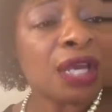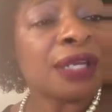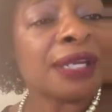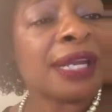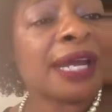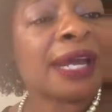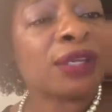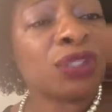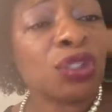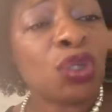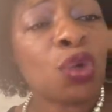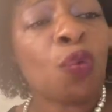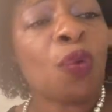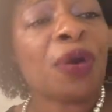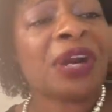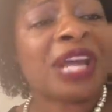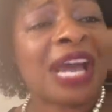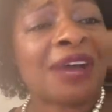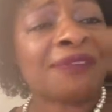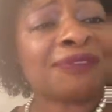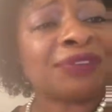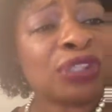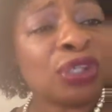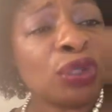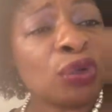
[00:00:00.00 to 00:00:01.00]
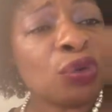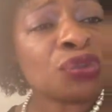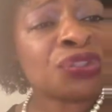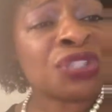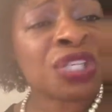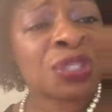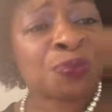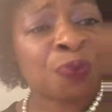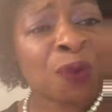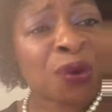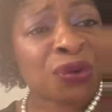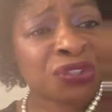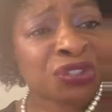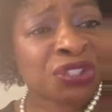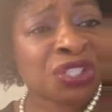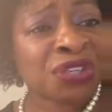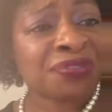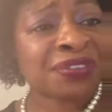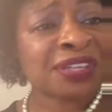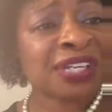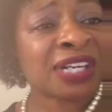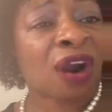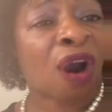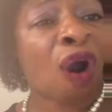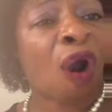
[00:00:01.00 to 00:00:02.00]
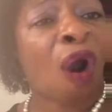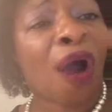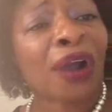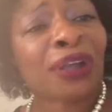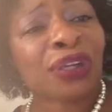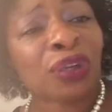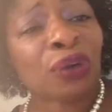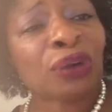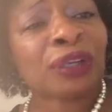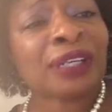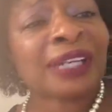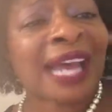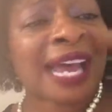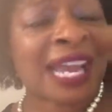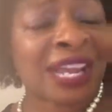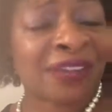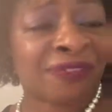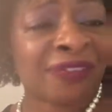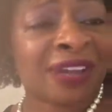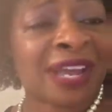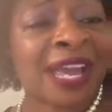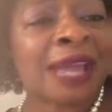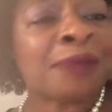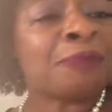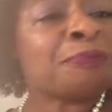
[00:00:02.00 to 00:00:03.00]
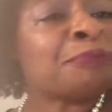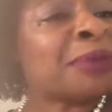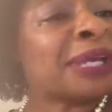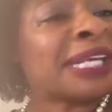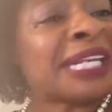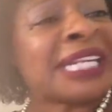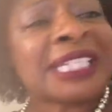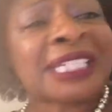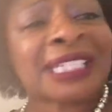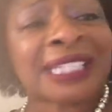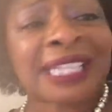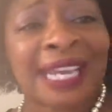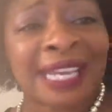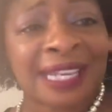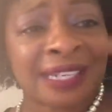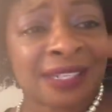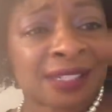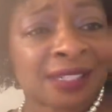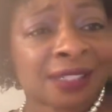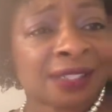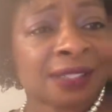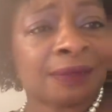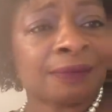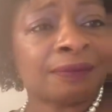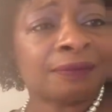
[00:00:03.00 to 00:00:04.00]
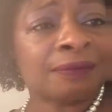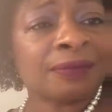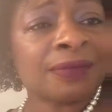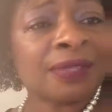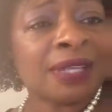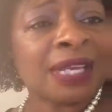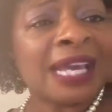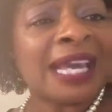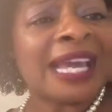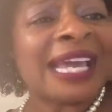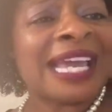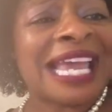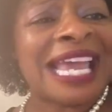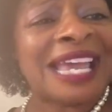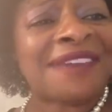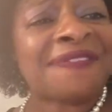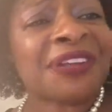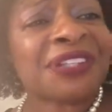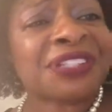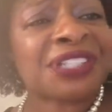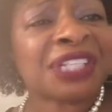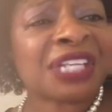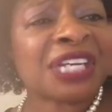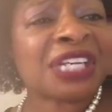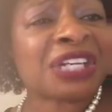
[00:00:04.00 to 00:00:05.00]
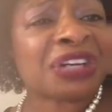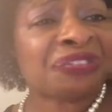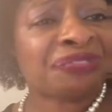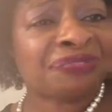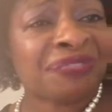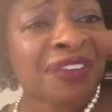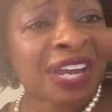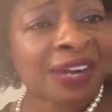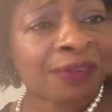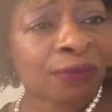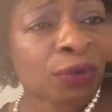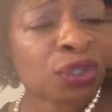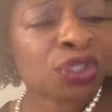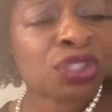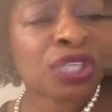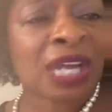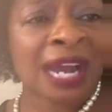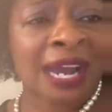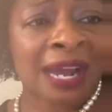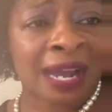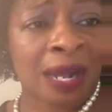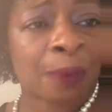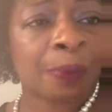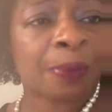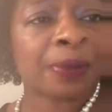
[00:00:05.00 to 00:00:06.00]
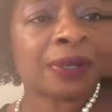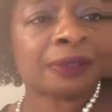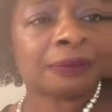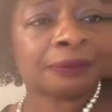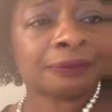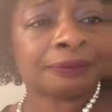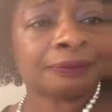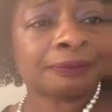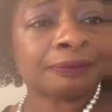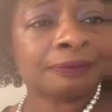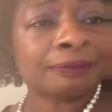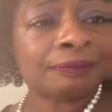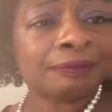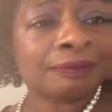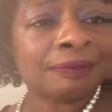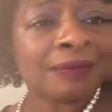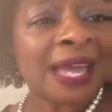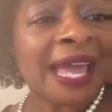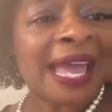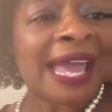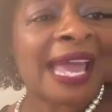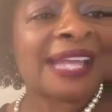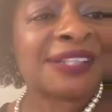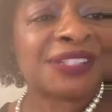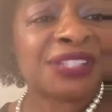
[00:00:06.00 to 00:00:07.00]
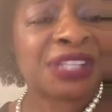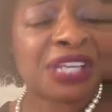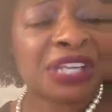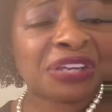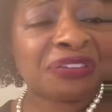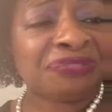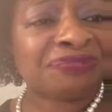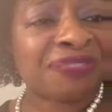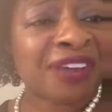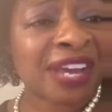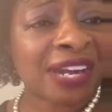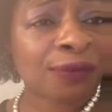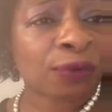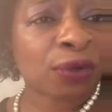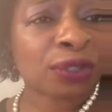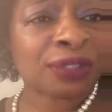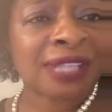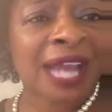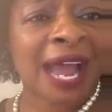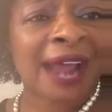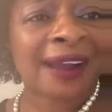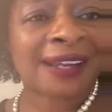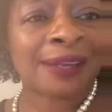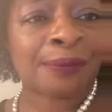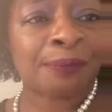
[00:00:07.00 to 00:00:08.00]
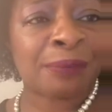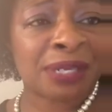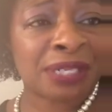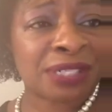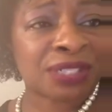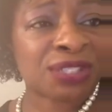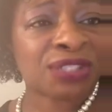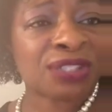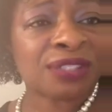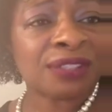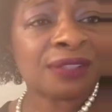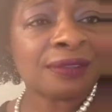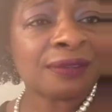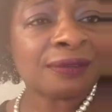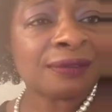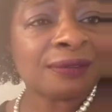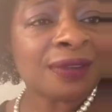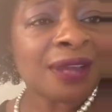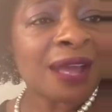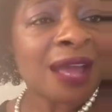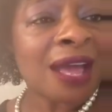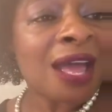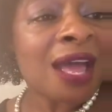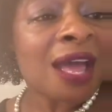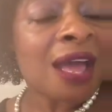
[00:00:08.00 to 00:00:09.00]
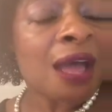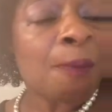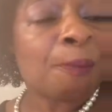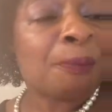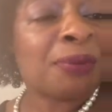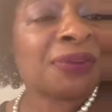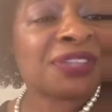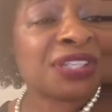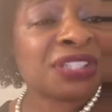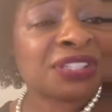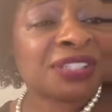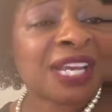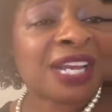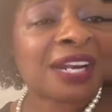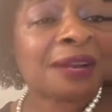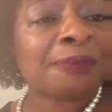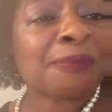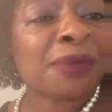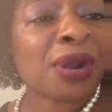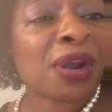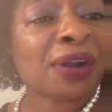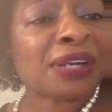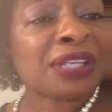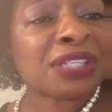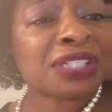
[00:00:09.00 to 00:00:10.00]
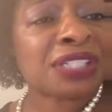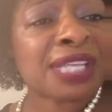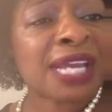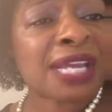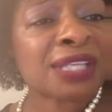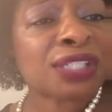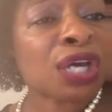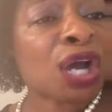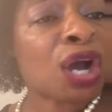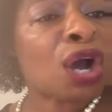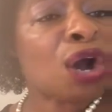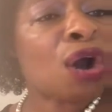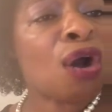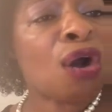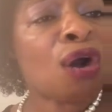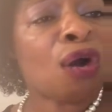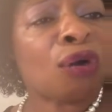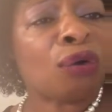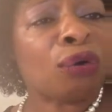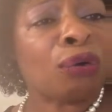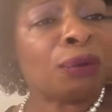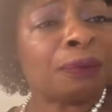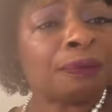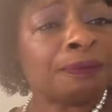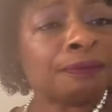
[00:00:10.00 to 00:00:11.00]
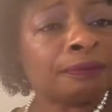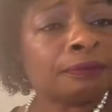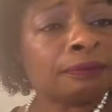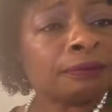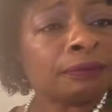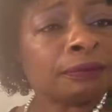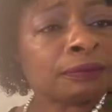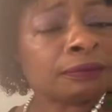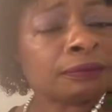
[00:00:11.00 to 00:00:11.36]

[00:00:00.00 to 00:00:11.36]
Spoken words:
Now, you would have used this birth certificate all your life in many states, even to get a federal job and to get federal documents. But the state of Maryland says, oh,